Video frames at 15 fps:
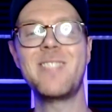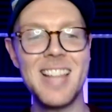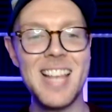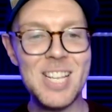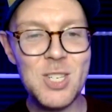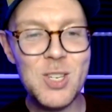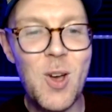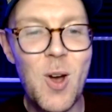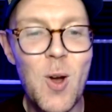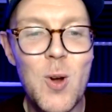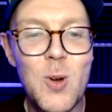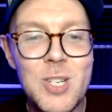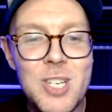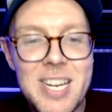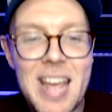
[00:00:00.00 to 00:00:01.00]
Let's
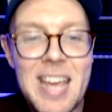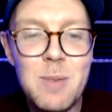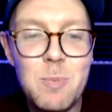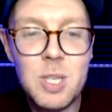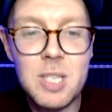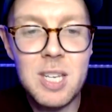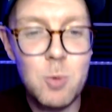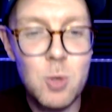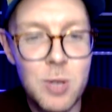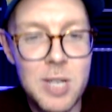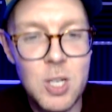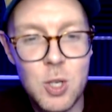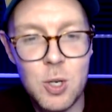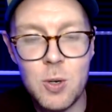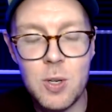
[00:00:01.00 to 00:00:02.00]
go. James
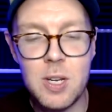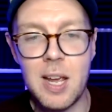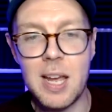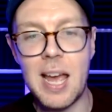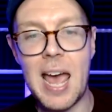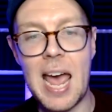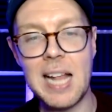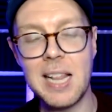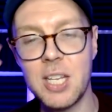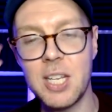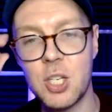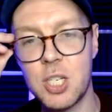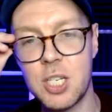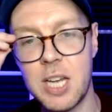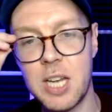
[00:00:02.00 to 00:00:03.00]
Tiptree Jr.,
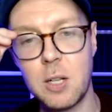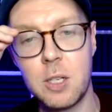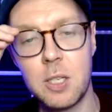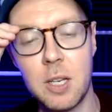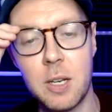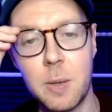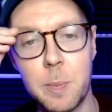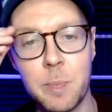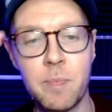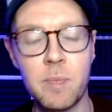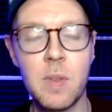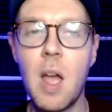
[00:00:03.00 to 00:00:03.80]
Alice Sheldon.